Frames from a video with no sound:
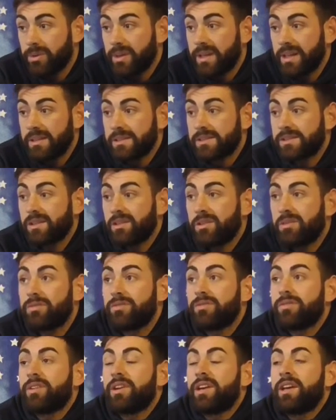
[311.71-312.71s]
weight and
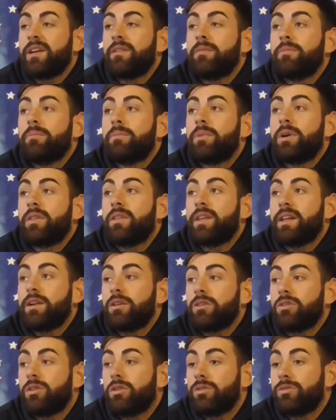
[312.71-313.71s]
stuff, but then
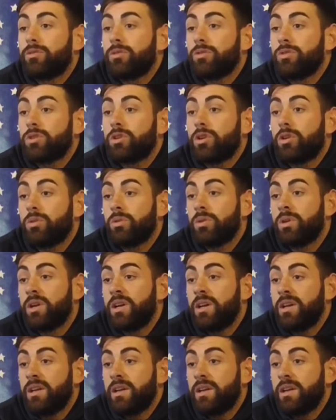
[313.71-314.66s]
I got a phone call